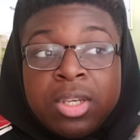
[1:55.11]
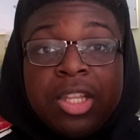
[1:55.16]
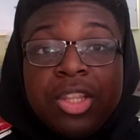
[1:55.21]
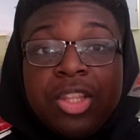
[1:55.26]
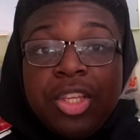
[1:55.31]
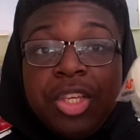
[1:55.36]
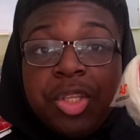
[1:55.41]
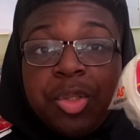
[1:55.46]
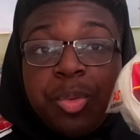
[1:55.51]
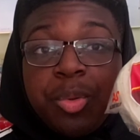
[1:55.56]

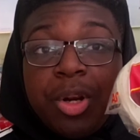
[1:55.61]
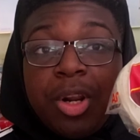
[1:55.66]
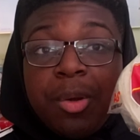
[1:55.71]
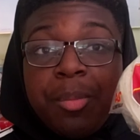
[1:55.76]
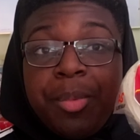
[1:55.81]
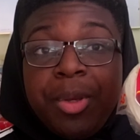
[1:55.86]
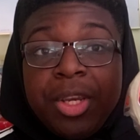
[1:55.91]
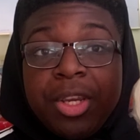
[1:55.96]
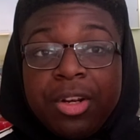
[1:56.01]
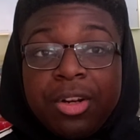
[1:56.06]
These were
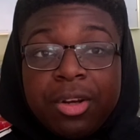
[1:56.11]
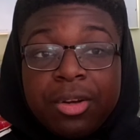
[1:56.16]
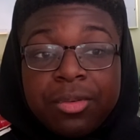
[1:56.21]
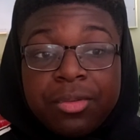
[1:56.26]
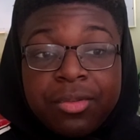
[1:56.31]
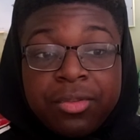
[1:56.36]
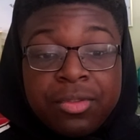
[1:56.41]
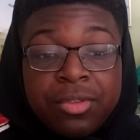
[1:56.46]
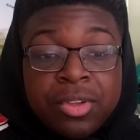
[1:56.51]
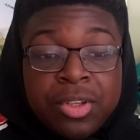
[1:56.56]
not big
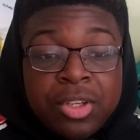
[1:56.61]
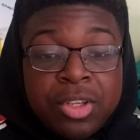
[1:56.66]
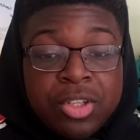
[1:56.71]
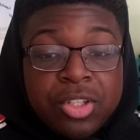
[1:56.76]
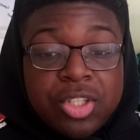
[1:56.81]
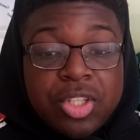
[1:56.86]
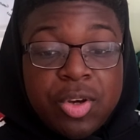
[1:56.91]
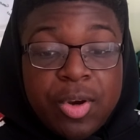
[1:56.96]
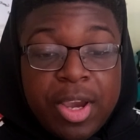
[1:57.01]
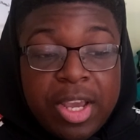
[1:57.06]
enough,
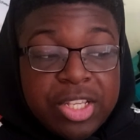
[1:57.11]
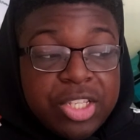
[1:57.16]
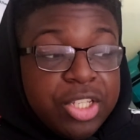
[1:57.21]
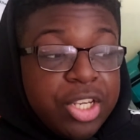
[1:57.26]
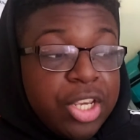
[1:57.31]
so I had to